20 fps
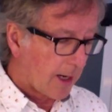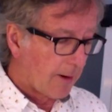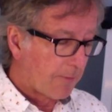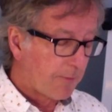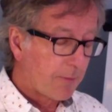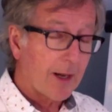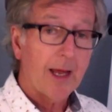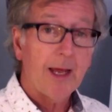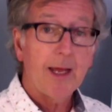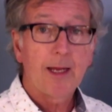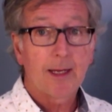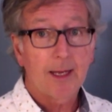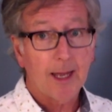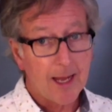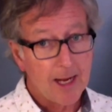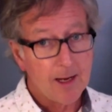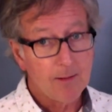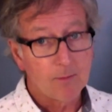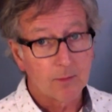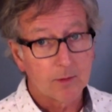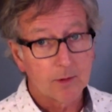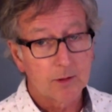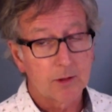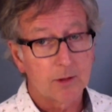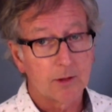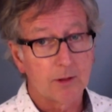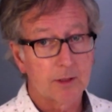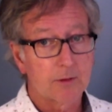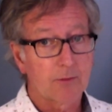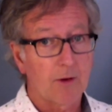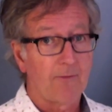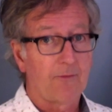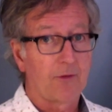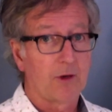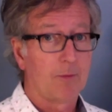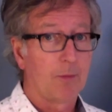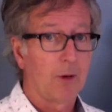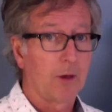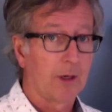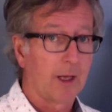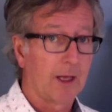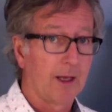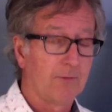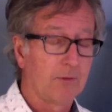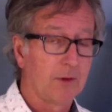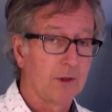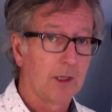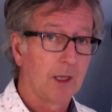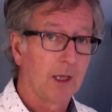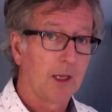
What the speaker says: Plague came to Stratford-upon-Avon